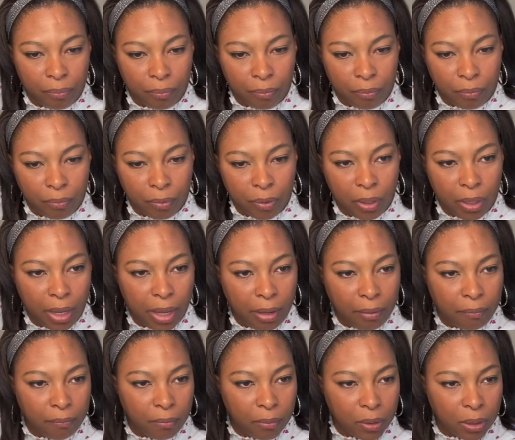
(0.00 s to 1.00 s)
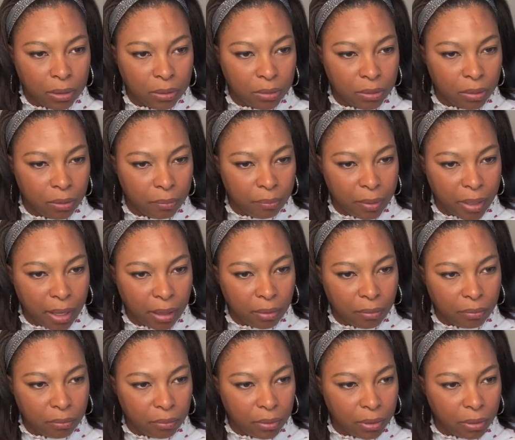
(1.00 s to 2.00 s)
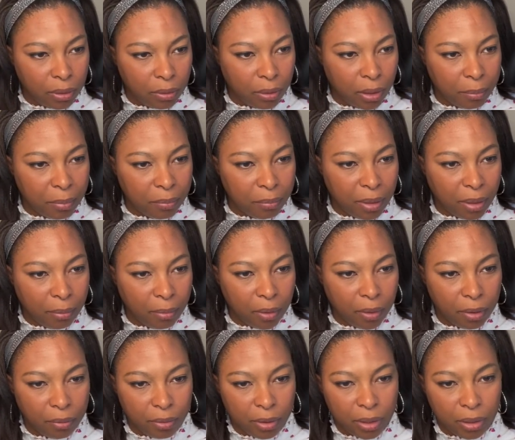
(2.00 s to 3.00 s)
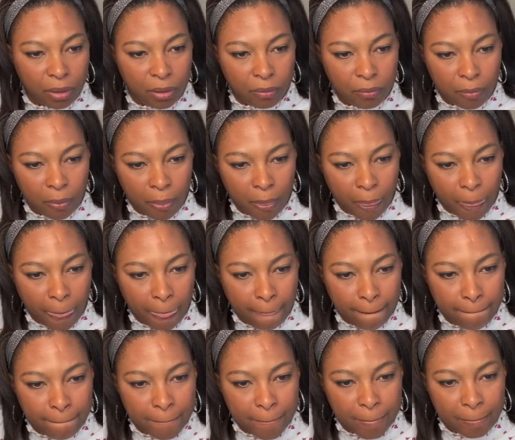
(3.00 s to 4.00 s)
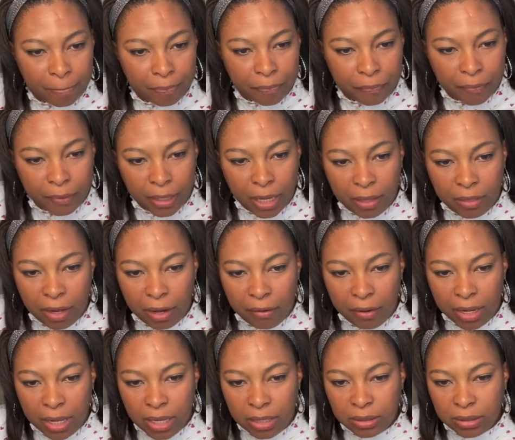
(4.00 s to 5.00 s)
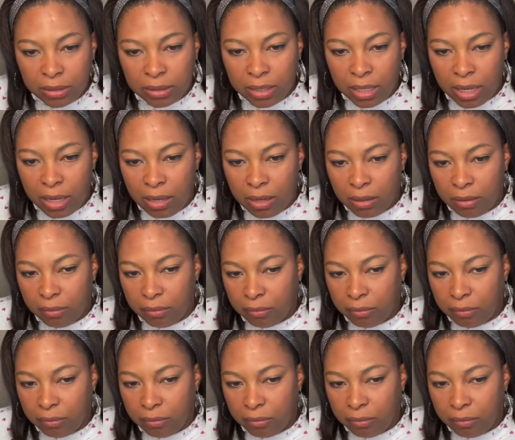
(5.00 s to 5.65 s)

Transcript: Okay, let's go back. Here we go. And there it is, you see?